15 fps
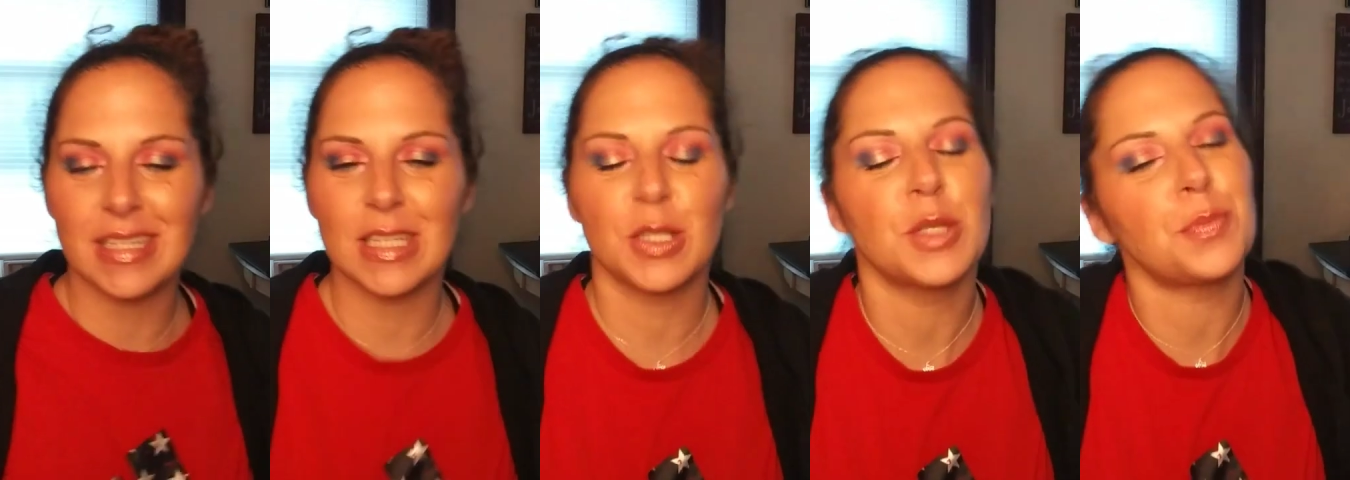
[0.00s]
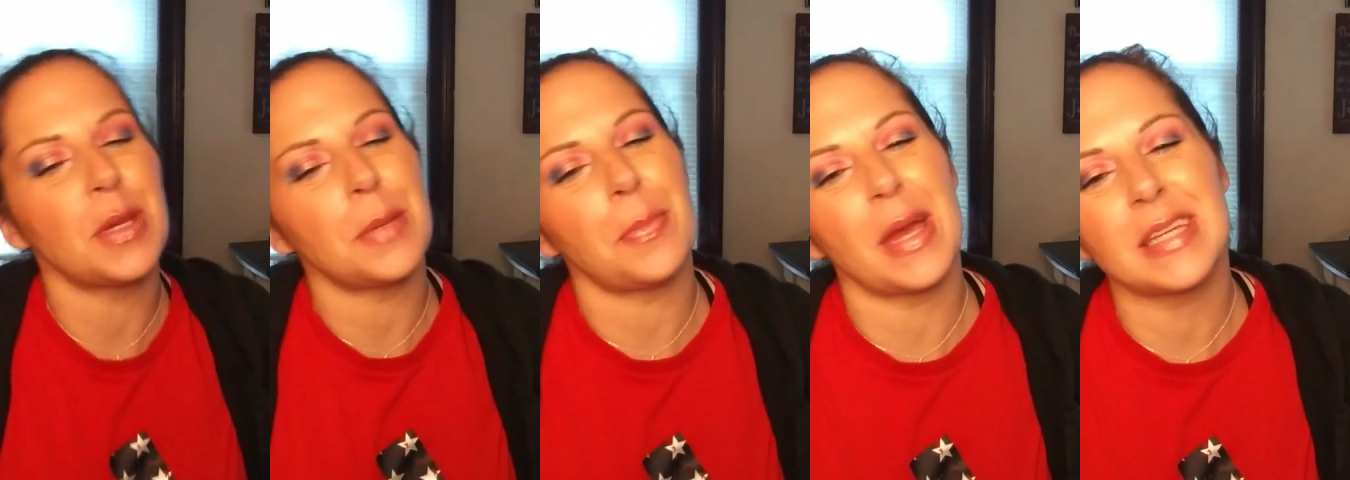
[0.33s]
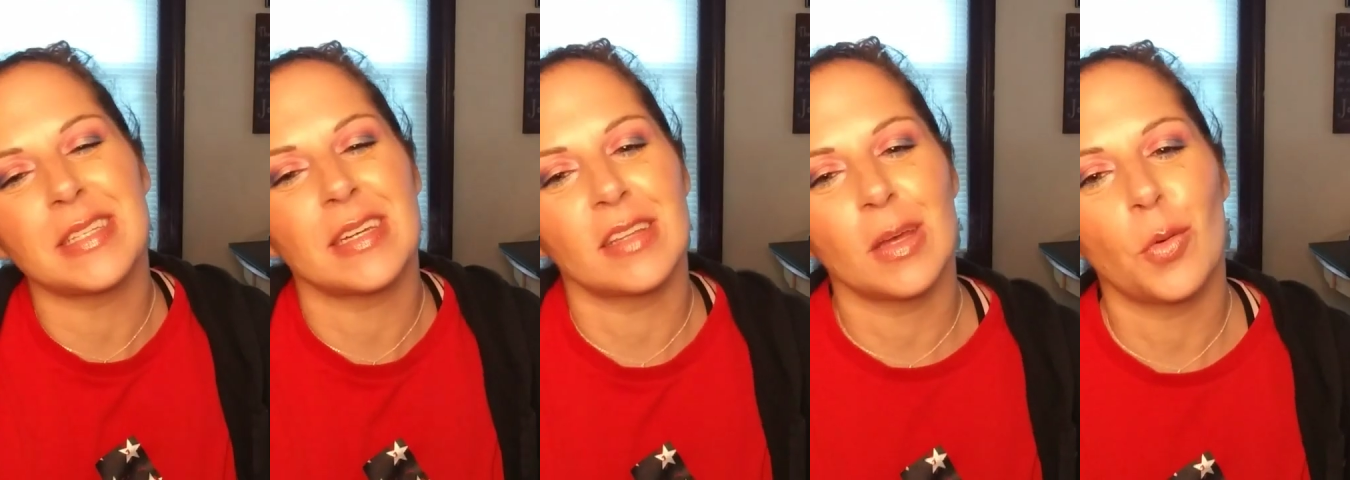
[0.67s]
This is
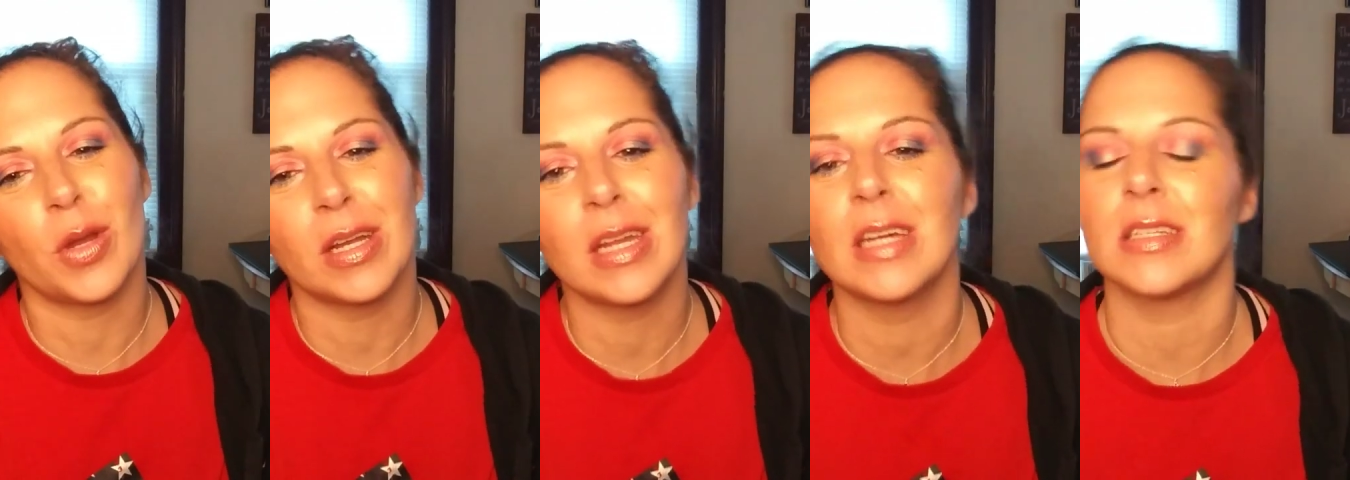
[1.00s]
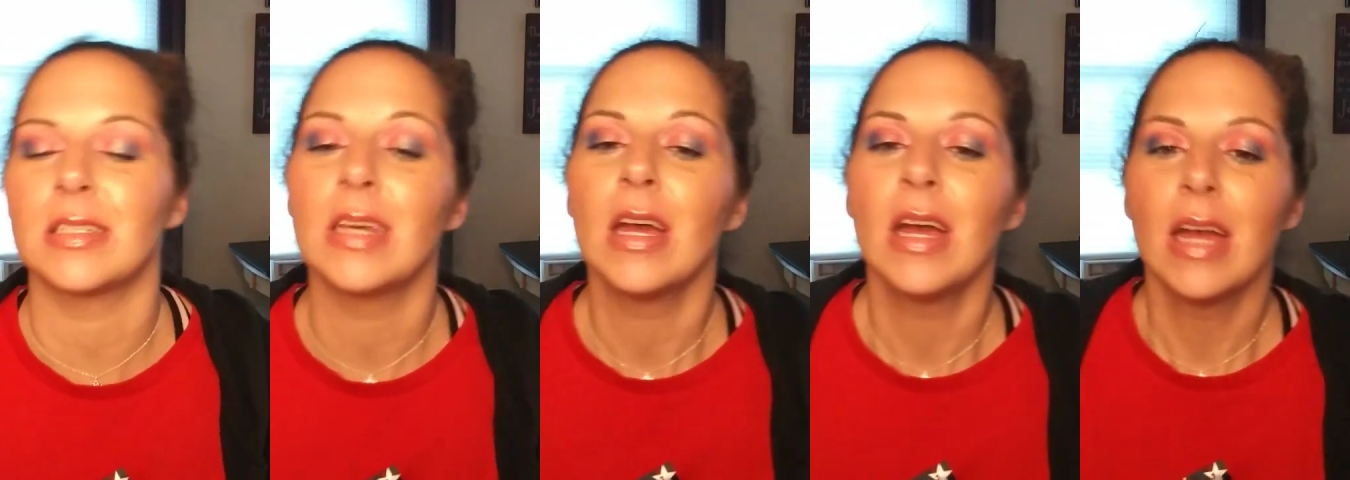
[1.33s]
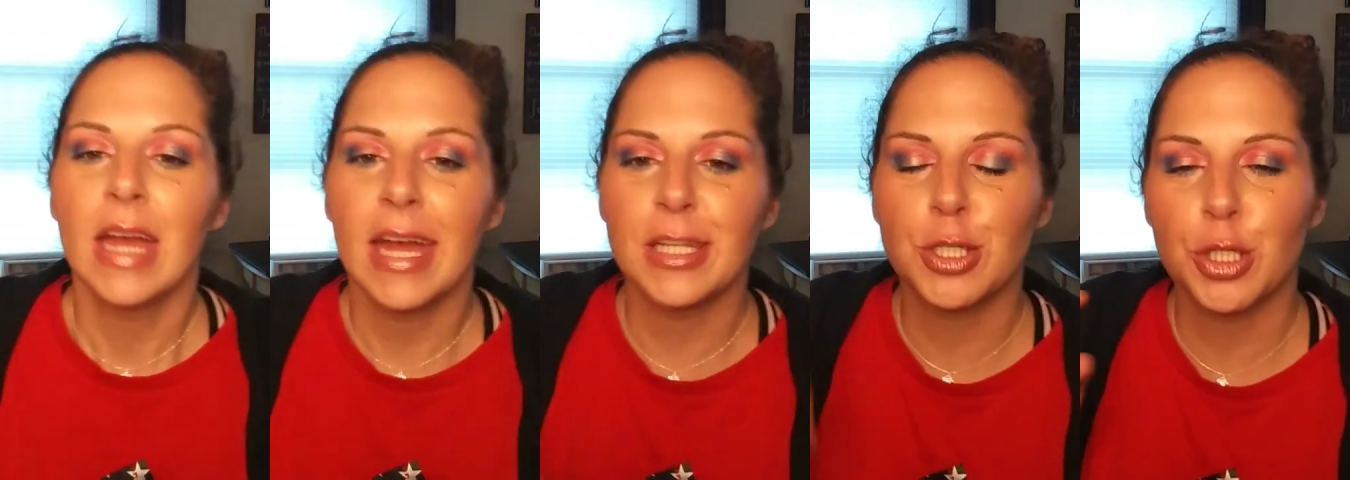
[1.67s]
basically what it is.
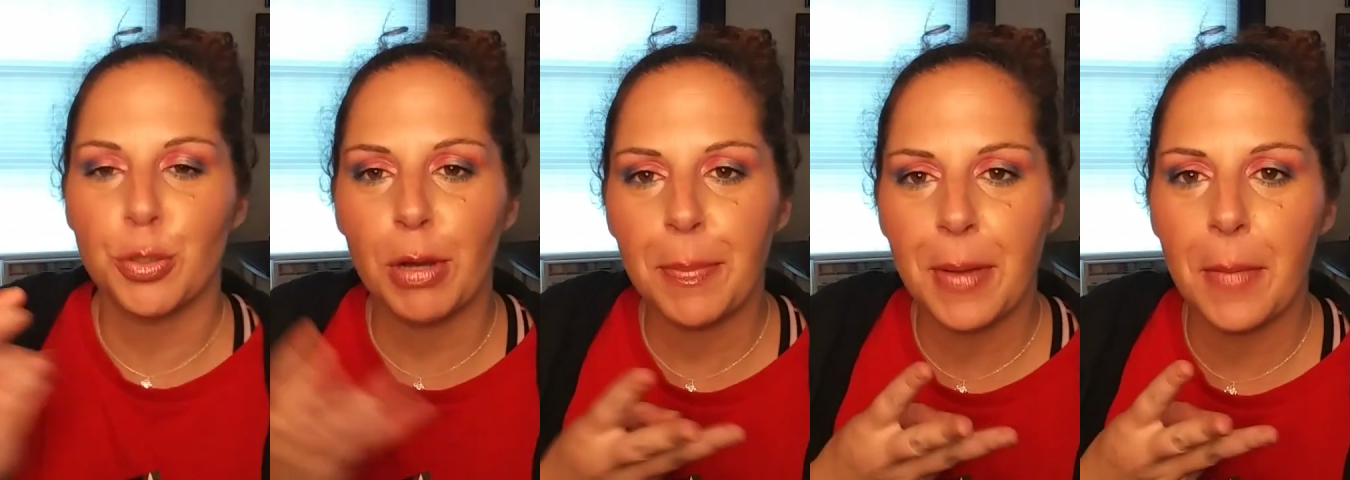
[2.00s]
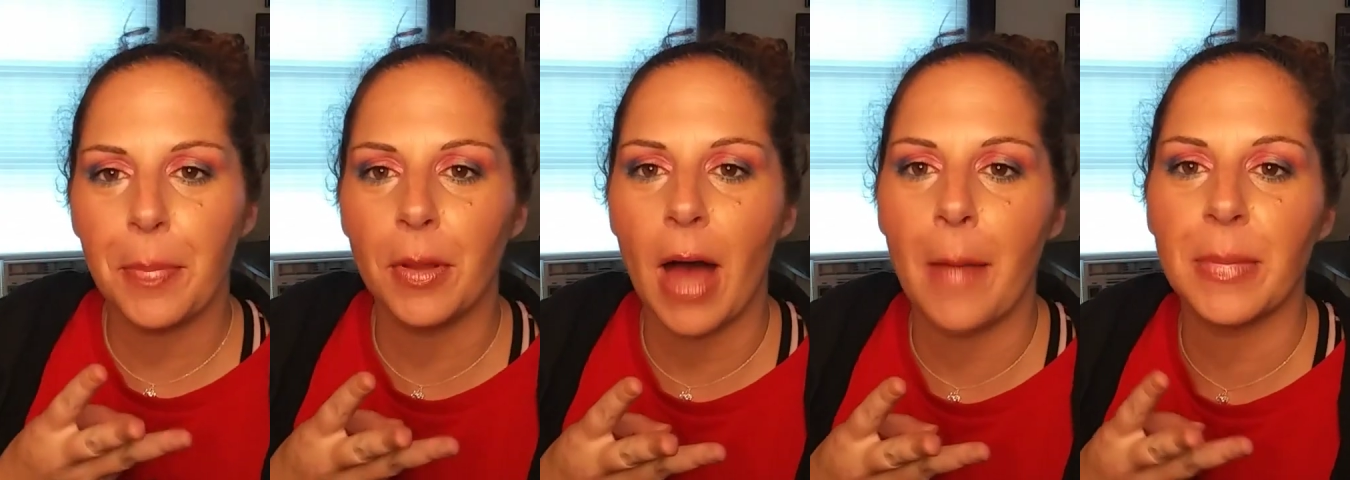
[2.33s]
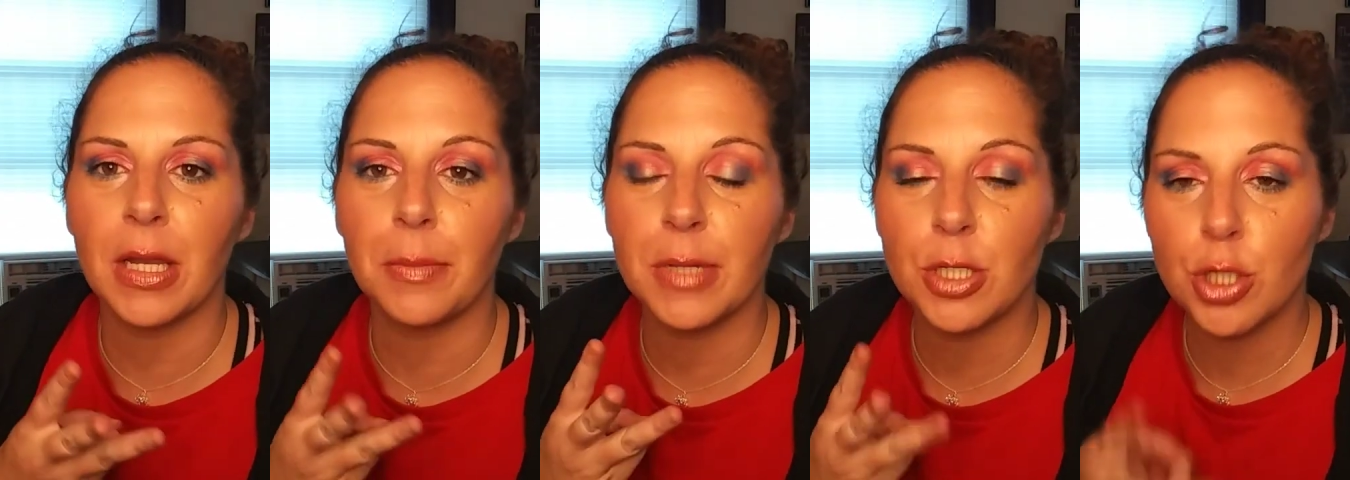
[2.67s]
It's three people I'm
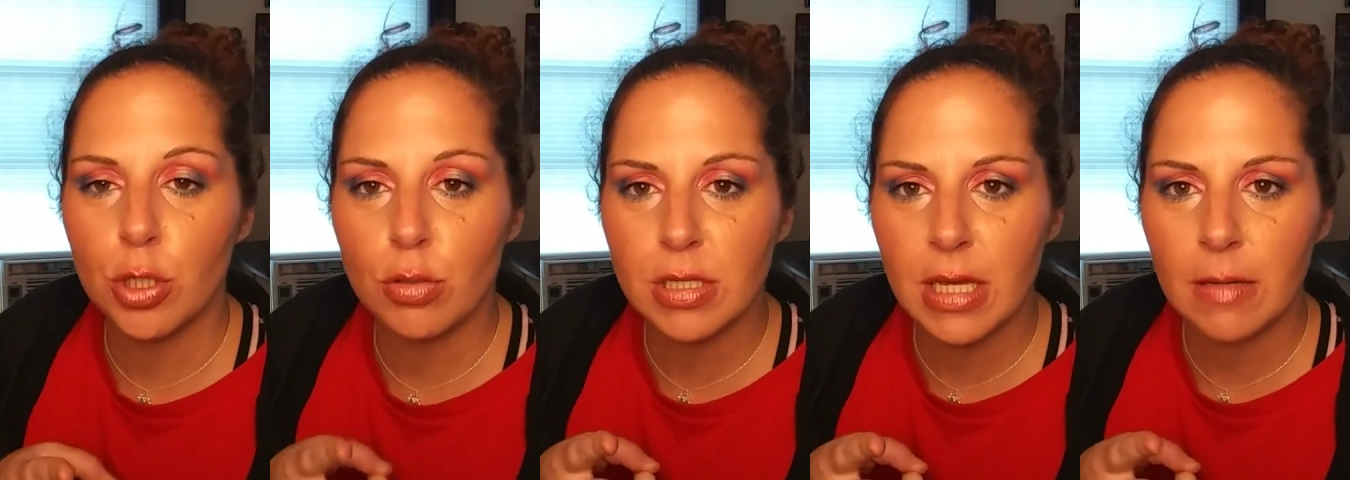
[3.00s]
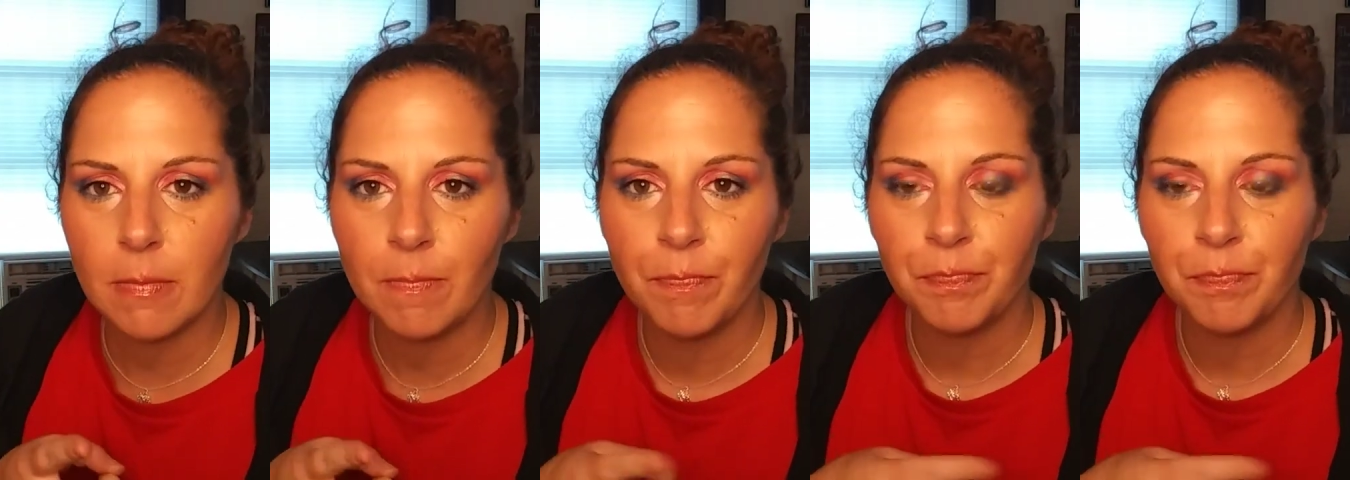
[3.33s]
going to be choosing.